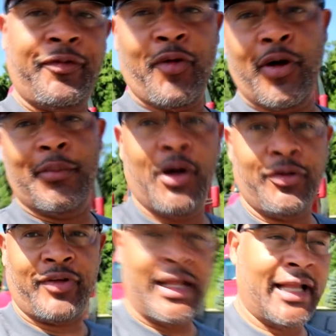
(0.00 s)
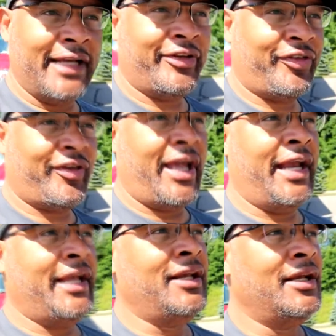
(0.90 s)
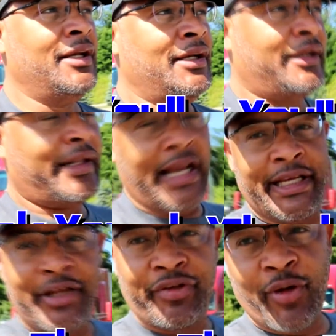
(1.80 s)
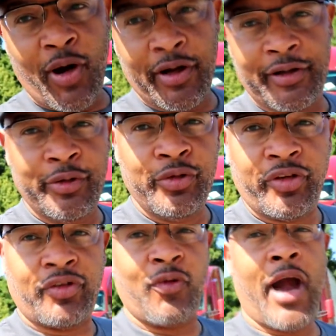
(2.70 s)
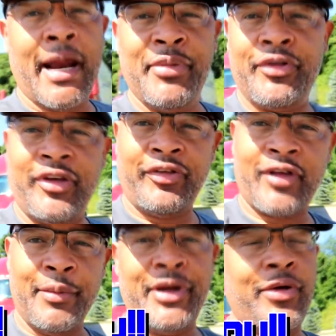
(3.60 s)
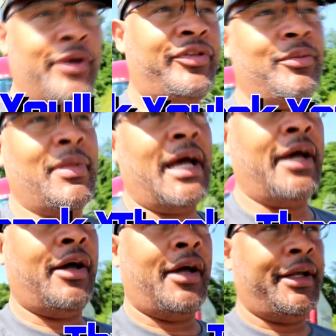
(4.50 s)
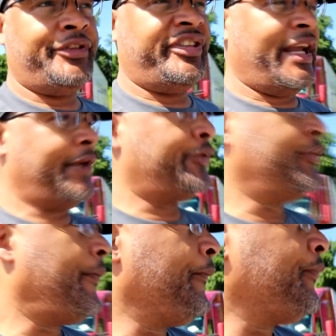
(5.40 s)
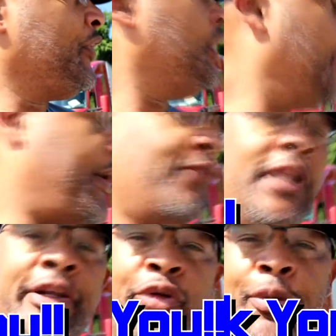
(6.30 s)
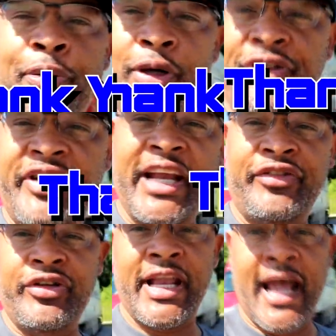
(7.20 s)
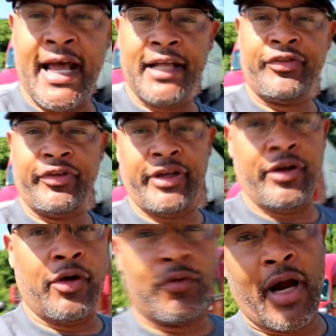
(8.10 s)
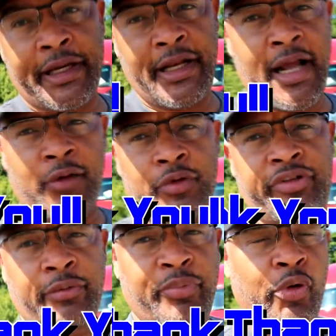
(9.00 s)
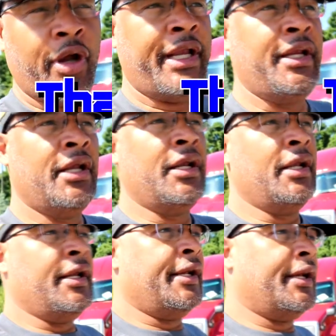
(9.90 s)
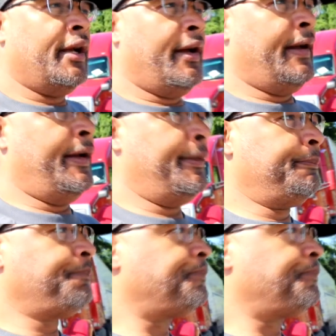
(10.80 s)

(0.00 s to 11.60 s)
foremost, I'd like to say thank you to all the new subscribers that's coming on to my uh, channel. I really do appreciate you guys, you know, rocking out with your boy. Um,